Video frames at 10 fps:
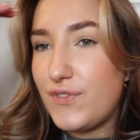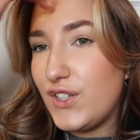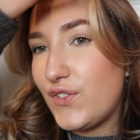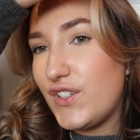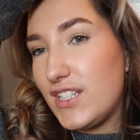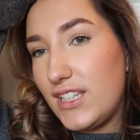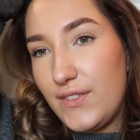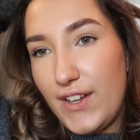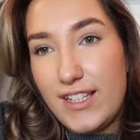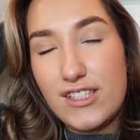Feel free to
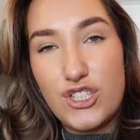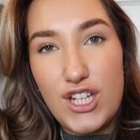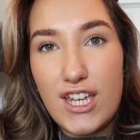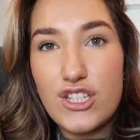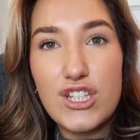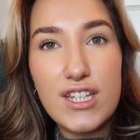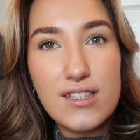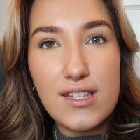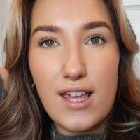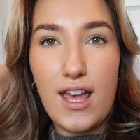leave any
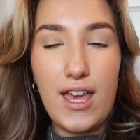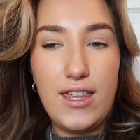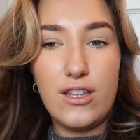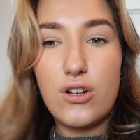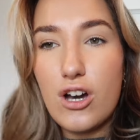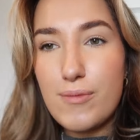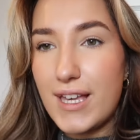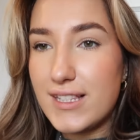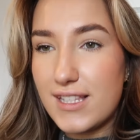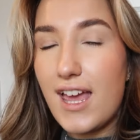suggestions in the
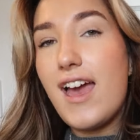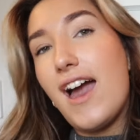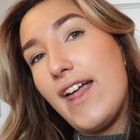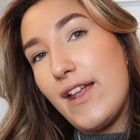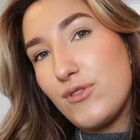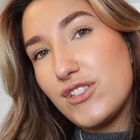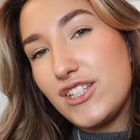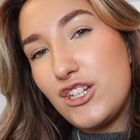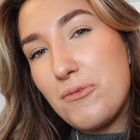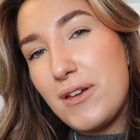comments and I will
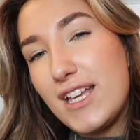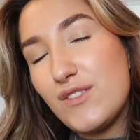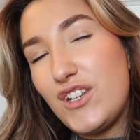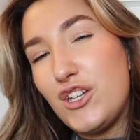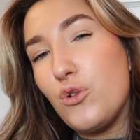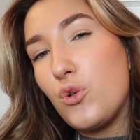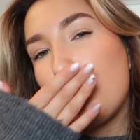see you in my next video.